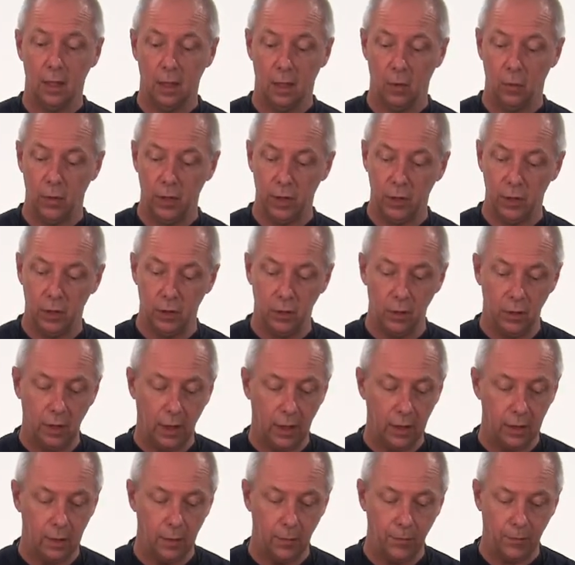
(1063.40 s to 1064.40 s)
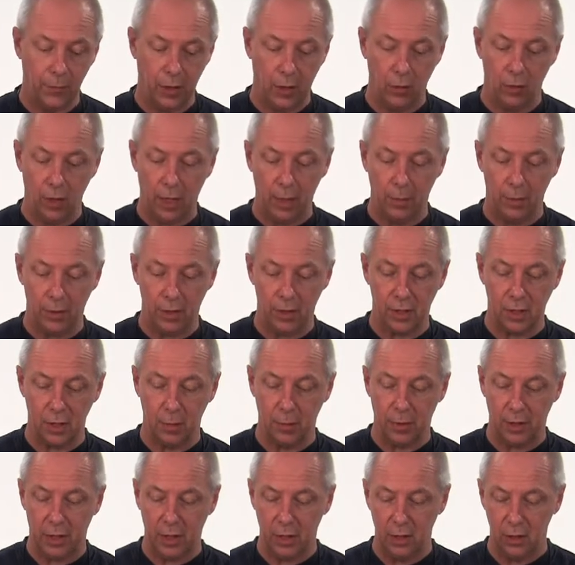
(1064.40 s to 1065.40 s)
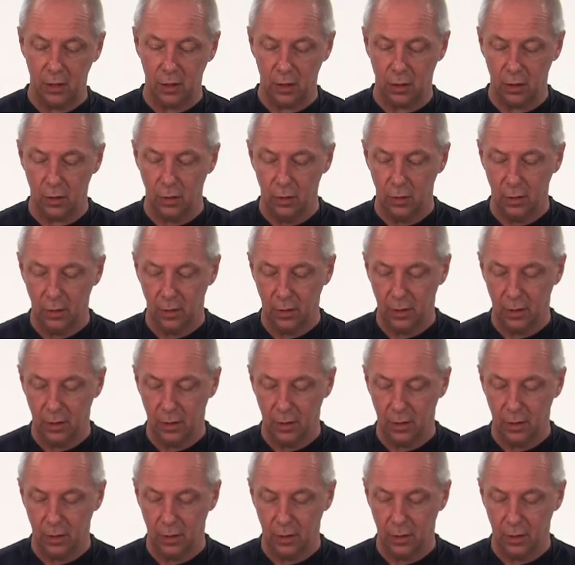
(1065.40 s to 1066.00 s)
and when you do that you're able to slip it into